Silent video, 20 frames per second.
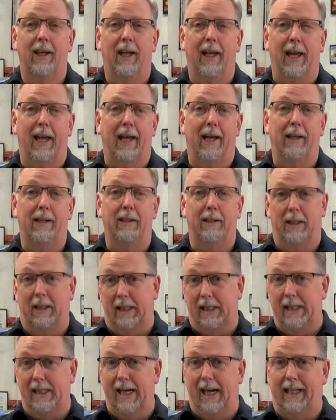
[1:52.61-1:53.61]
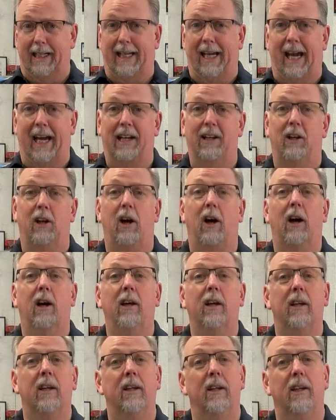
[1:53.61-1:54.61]
And he got a
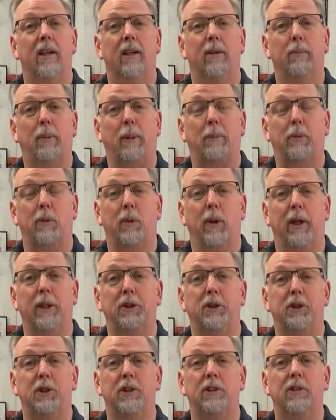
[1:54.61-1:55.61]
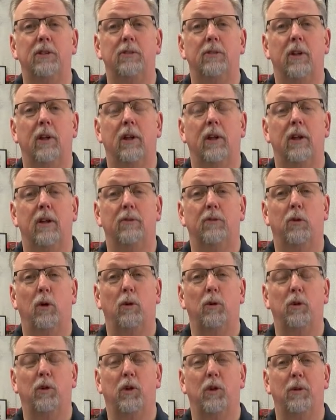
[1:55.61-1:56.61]
catalog in preparation of
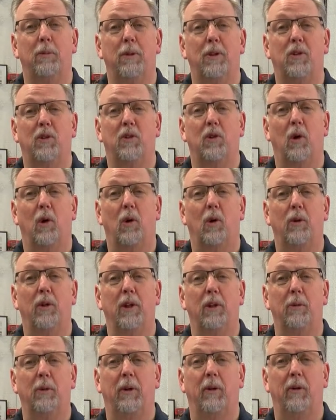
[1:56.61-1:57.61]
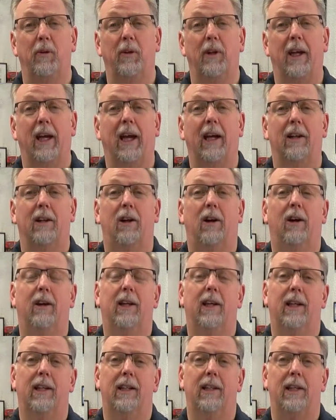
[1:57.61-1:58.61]
what was going to be sold, and he went through the
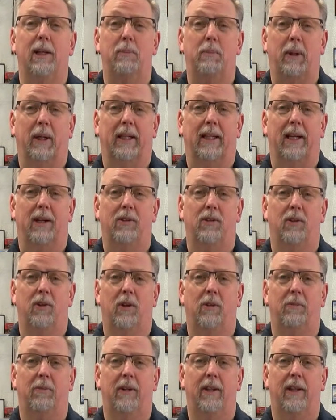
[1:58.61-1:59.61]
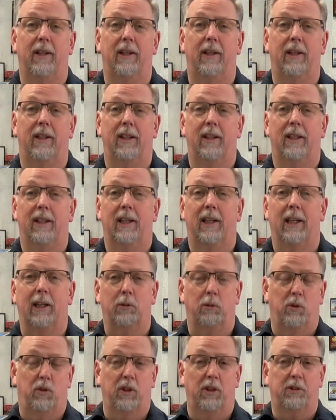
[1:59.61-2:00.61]
catalog and he picked out some that he
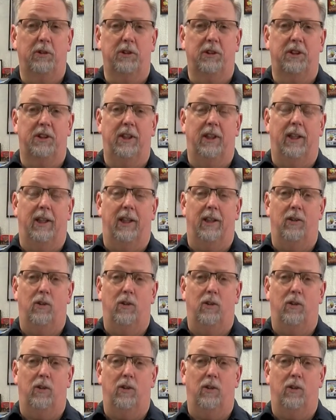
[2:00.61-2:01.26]
was interested in.